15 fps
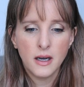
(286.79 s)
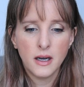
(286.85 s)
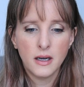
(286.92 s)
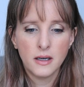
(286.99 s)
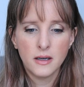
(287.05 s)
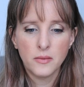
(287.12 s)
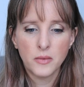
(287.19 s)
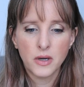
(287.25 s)

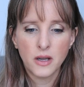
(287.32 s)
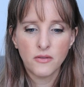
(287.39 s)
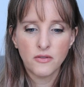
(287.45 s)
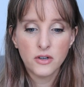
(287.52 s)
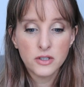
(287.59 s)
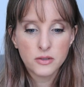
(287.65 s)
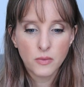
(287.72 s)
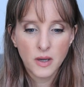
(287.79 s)
When I
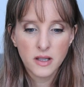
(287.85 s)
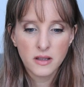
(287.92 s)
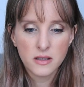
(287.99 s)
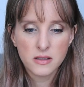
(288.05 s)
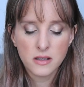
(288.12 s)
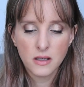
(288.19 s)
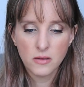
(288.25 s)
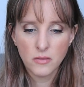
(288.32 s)
first weighed
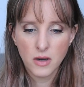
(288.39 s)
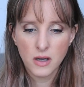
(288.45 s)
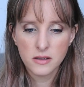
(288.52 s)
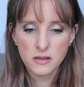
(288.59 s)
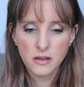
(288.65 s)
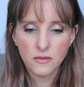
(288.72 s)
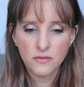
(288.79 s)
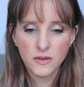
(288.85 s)
this, it
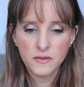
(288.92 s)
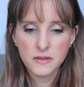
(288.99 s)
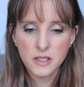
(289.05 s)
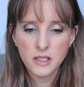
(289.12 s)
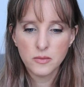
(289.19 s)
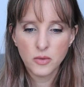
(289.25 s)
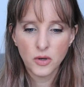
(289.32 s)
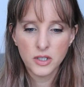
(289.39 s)
was
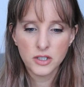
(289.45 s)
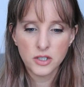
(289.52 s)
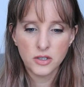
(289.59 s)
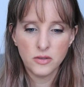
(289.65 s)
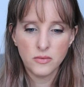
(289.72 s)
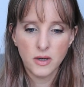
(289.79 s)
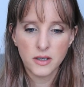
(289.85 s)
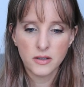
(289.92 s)

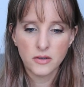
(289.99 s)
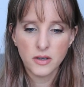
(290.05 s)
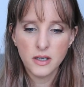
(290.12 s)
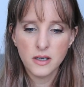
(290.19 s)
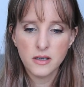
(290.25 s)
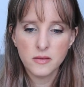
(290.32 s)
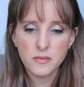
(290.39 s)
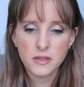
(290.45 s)
15.21
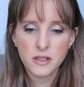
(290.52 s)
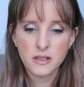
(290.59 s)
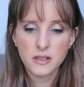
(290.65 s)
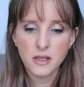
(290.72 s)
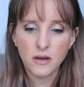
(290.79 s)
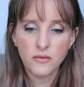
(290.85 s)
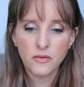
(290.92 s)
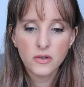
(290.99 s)
grams. It's
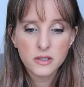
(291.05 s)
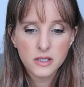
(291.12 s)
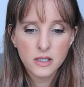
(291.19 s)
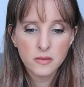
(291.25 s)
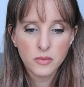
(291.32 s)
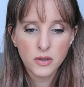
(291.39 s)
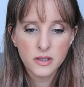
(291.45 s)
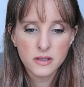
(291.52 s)
now
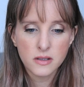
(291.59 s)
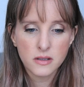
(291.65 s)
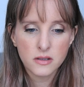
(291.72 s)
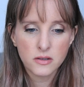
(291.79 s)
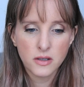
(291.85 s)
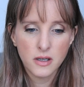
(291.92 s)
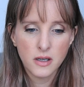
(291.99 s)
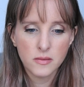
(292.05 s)

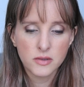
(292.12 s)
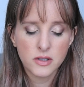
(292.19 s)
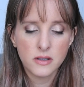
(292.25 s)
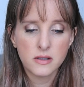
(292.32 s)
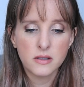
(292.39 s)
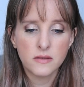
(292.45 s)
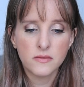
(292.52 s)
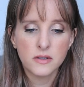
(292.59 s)
14.6 grams. So
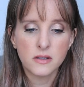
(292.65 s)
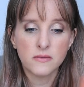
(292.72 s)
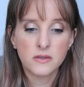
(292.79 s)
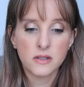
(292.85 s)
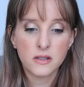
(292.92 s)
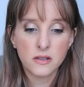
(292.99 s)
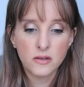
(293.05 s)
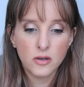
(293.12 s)
that's a difference of
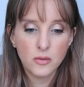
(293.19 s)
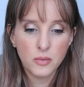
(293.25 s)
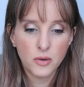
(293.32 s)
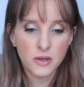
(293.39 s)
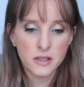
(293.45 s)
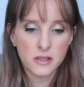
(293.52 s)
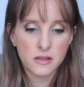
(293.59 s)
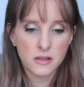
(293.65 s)

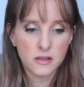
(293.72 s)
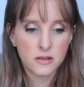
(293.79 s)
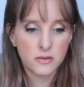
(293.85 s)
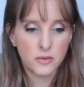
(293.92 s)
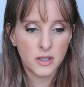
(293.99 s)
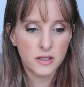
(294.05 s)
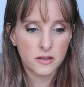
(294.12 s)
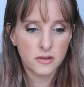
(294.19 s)

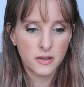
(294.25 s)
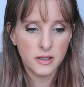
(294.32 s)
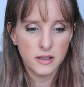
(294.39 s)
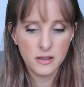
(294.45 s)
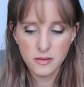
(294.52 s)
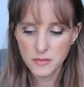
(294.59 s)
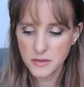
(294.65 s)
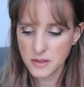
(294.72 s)
0.61
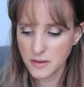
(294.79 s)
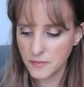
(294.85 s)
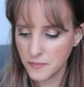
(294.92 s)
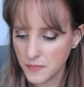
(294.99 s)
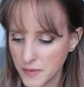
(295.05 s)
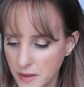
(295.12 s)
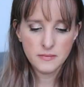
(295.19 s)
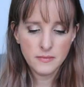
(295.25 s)
grams.
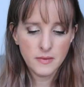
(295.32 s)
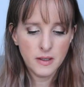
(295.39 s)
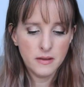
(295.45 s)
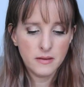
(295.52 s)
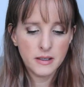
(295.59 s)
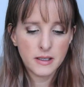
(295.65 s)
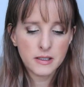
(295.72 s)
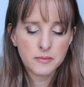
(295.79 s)

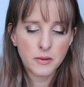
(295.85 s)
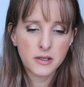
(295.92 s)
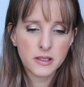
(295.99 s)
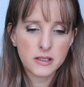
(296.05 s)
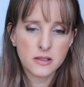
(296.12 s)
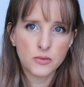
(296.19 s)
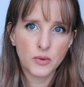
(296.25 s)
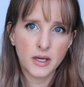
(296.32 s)
The next
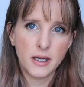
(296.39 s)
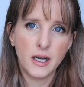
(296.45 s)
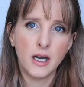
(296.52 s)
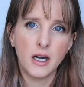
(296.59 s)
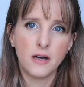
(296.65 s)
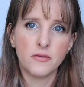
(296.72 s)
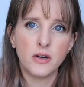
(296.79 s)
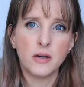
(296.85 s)
product is what I
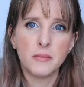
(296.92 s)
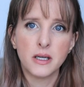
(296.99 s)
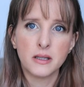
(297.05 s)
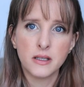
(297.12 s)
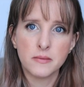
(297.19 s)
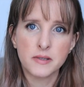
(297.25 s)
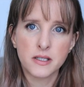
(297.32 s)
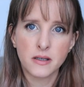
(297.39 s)
have on my
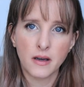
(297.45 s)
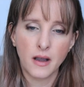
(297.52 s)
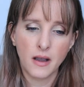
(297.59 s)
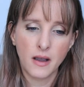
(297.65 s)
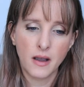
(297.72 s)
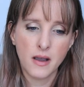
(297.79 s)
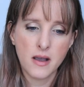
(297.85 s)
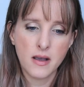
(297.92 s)
lips
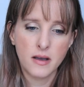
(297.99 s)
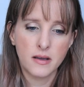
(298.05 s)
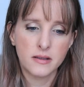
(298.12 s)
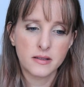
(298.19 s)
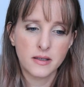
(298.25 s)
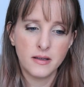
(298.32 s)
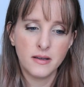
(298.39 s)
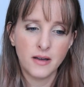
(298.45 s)
today,
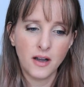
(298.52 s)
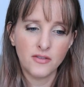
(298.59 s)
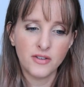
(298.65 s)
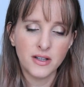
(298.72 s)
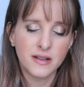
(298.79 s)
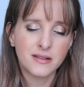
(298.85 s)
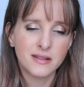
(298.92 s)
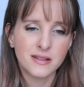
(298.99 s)
and I
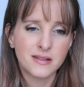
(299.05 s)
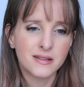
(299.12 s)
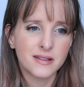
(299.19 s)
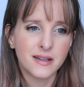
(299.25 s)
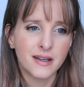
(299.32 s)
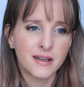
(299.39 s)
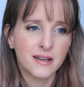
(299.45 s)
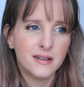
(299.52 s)
feel like this is
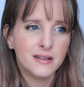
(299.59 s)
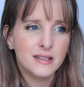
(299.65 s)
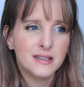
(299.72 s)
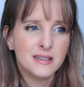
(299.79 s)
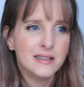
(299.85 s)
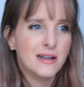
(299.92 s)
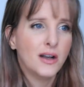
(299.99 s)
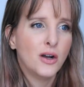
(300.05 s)
like
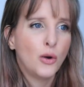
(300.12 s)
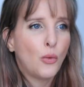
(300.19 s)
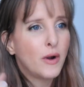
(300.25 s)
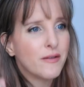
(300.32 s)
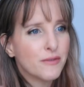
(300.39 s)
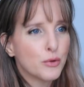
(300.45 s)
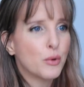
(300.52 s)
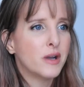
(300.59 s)

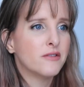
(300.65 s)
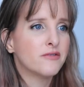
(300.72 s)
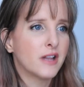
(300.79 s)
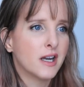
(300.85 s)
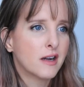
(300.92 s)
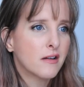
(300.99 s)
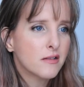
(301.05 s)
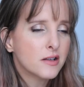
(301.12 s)
wave the white
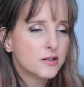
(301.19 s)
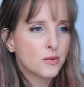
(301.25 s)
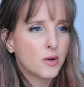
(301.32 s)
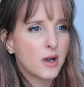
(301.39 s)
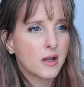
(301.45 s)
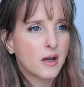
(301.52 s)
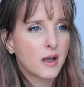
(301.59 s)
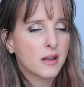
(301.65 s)
flag on
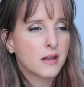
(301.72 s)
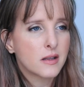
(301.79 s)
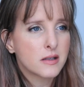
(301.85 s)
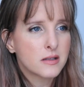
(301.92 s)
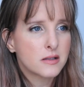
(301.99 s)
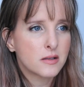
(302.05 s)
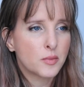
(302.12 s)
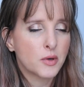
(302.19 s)
one. I think
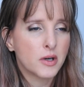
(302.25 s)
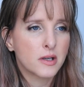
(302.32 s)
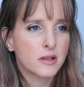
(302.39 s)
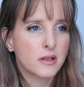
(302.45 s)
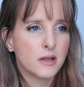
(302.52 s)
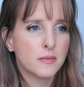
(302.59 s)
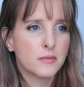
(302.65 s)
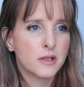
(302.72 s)
this is a product
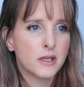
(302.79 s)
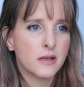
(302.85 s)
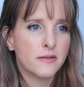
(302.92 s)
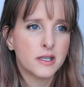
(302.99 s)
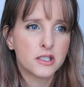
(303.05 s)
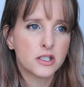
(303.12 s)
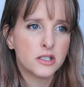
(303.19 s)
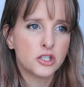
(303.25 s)
that I'm going to
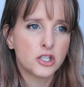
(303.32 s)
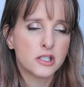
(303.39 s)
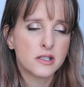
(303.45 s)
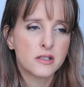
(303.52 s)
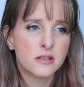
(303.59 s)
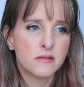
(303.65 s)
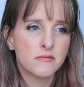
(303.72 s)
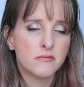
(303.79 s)
eventually
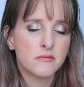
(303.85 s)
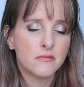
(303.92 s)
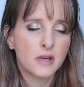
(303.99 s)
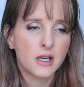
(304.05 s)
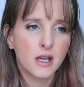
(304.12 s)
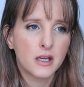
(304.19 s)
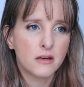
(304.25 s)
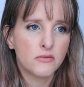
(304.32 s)
just,
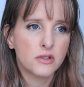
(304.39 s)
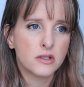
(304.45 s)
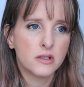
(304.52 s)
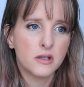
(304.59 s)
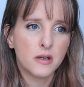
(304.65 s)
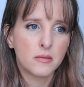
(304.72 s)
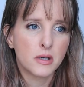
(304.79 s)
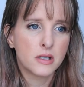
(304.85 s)
like, end of this
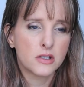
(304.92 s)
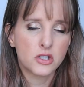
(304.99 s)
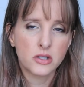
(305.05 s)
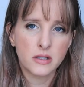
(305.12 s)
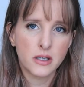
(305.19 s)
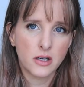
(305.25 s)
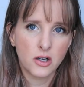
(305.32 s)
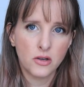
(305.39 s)
year, I'm going to just
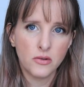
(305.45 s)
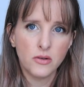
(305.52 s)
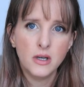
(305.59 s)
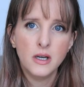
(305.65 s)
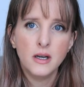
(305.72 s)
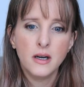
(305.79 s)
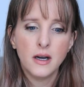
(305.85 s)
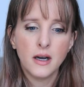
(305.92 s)
let go.
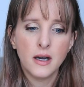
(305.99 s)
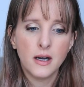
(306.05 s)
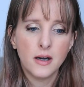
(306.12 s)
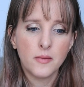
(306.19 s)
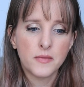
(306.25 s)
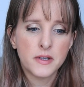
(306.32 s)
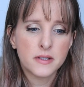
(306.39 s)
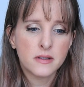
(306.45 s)

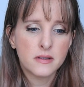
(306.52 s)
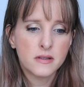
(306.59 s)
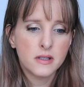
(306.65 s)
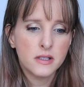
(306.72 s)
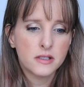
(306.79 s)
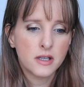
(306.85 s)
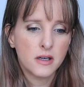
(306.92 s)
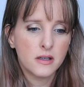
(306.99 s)
This is
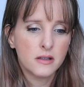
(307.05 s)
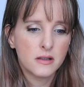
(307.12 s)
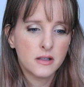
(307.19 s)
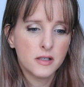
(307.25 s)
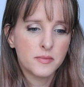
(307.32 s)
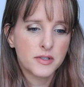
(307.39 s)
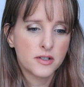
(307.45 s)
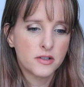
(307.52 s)
the Tarte
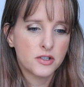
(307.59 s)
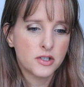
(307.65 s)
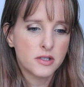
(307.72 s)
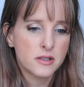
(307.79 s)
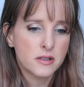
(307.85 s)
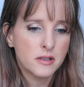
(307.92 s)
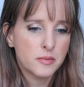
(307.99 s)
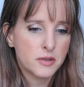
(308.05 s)

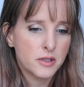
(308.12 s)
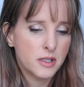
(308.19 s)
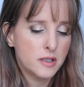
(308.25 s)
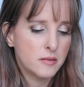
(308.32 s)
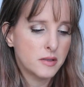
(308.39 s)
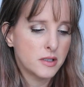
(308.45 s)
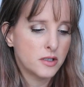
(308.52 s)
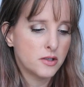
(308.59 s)
LipSurgence Lip
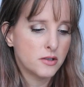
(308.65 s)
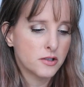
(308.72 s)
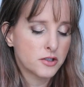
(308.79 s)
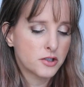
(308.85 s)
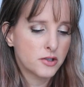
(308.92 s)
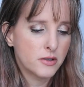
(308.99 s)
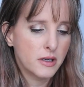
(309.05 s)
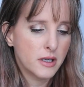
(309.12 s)
Cream in
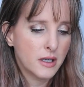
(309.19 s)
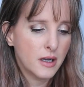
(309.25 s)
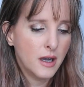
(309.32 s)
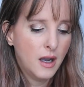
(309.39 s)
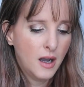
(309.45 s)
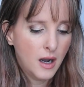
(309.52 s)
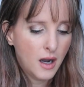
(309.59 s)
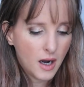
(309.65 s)
Nurturing.
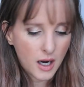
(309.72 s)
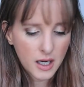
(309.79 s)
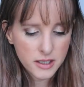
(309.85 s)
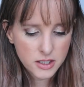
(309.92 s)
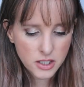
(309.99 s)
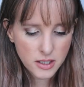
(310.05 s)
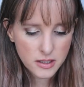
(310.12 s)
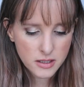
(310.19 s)
I
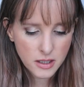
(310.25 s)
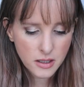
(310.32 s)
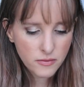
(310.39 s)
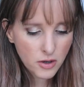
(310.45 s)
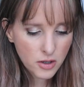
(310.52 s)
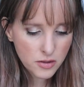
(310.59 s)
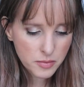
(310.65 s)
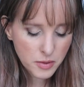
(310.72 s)
just, out
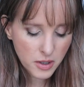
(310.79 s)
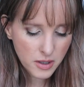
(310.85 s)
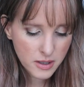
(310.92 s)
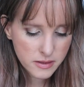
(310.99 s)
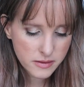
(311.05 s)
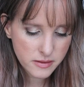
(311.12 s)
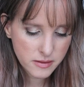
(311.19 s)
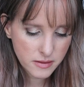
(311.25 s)
of all the
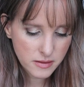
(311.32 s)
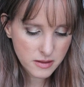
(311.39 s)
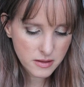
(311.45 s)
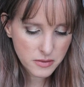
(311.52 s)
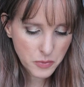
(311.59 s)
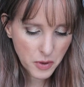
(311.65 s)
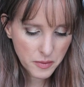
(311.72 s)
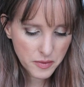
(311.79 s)
products, this
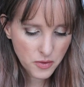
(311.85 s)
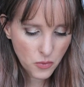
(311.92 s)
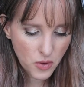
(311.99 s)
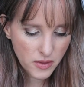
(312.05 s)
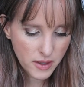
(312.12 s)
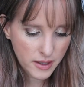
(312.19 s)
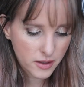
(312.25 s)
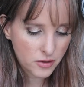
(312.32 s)
is probably the
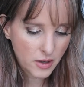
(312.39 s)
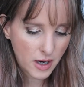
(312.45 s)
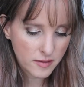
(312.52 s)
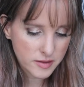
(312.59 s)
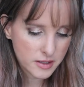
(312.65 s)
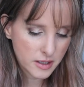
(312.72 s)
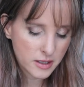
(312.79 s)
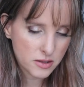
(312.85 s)
one that I
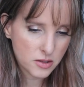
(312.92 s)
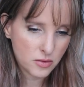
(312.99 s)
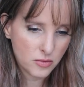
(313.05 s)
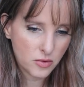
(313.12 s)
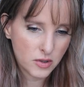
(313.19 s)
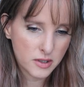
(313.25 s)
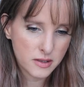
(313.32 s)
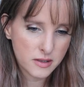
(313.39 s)
gravitate
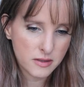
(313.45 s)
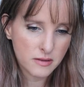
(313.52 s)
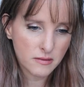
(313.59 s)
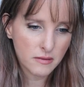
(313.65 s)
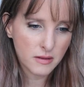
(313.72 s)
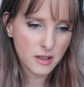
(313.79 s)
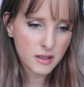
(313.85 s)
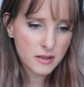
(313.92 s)
towards the
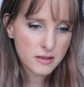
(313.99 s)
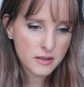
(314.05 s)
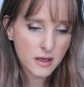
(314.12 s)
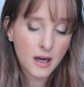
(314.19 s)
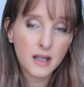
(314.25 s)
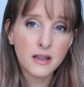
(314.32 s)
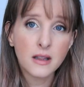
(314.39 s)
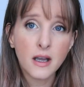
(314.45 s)
least.
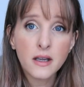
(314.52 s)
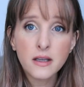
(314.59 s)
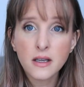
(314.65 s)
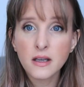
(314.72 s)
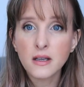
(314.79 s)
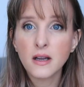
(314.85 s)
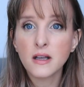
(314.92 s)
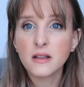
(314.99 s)
I like
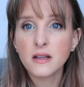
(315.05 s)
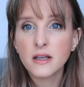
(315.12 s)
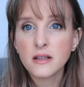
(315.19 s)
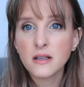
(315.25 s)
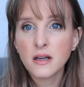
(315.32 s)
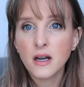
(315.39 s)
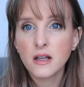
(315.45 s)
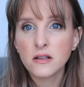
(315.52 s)
it. I like
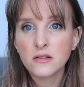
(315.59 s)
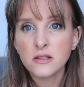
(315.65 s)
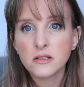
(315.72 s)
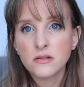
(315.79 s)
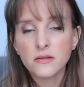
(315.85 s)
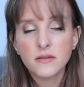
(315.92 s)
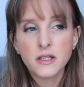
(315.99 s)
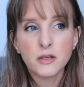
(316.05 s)
the color.
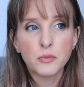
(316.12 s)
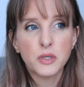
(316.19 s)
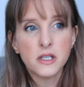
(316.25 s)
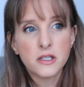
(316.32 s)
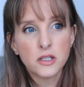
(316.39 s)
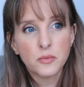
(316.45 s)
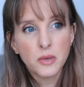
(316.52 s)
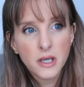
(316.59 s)
It's sort of like a
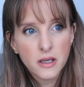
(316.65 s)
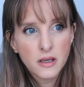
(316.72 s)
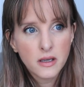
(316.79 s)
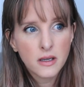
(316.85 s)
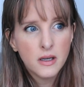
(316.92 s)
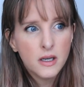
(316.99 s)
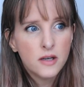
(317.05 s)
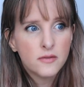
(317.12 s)
peachy
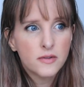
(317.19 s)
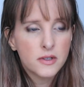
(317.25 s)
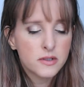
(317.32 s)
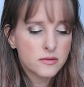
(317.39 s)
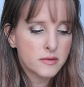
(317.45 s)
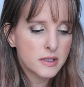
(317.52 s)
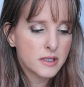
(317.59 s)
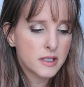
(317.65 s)
pink.
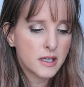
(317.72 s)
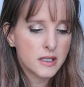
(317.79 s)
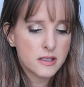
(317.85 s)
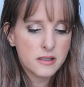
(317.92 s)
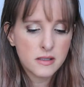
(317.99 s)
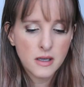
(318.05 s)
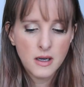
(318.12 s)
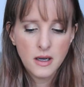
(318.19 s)
Feels really
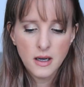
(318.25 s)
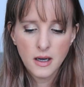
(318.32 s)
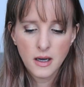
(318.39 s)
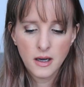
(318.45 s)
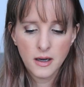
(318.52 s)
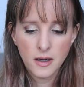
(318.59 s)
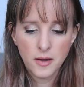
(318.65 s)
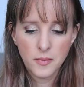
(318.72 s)
nice.
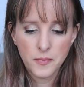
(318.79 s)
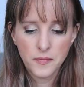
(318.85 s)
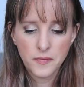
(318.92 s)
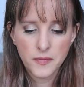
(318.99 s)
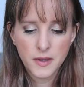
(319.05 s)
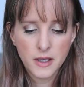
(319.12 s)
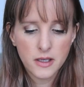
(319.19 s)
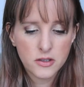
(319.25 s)

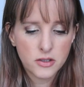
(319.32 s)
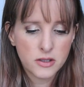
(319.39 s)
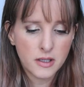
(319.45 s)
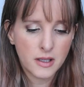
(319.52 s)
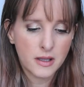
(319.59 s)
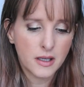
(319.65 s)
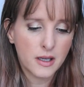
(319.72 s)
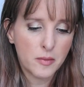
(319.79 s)
The
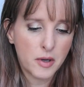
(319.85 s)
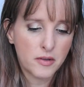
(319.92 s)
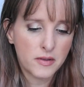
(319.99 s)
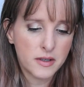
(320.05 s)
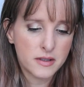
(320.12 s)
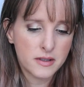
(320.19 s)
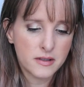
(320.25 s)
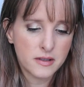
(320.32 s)
interesting thing about
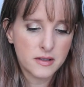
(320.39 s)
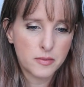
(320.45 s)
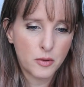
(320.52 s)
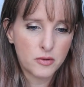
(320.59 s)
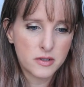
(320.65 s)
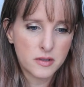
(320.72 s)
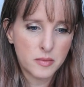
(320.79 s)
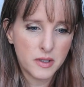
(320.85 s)
this is it's
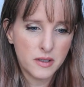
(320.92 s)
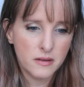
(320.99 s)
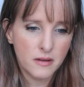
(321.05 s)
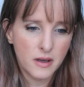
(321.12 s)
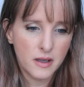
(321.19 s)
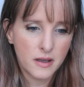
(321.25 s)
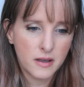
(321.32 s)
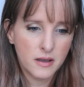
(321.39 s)
supposed to be
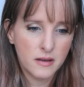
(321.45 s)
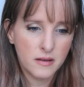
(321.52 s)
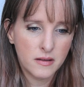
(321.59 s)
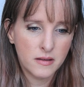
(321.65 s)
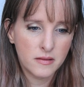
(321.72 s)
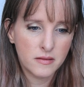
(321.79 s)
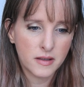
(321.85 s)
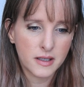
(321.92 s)
like
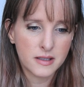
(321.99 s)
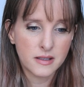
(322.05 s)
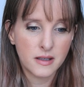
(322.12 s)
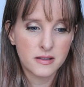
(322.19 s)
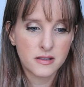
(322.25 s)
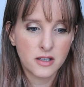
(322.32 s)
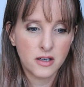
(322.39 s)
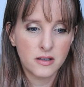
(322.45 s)
it
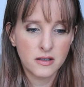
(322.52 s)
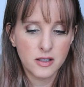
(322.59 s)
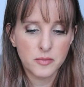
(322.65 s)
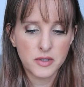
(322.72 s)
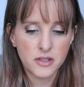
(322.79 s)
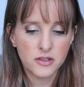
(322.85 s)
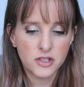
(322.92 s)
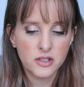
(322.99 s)
says Tarte
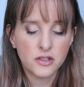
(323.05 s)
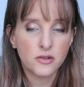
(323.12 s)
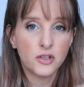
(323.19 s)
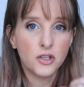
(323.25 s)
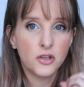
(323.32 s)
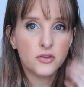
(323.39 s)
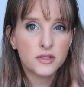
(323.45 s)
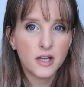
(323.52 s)
LipSurgence, so it
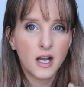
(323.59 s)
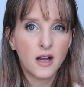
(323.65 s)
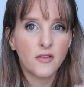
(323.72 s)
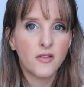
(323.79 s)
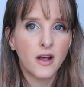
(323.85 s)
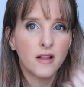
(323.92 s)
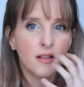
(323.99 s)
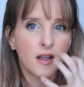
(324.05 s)
used to
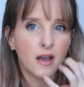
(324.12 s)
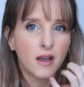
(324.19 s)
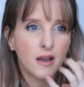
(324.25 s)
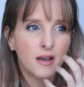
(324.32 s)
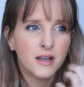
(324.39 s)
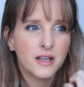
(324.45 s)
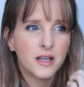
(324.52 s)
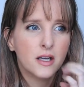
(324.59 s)
have that, like,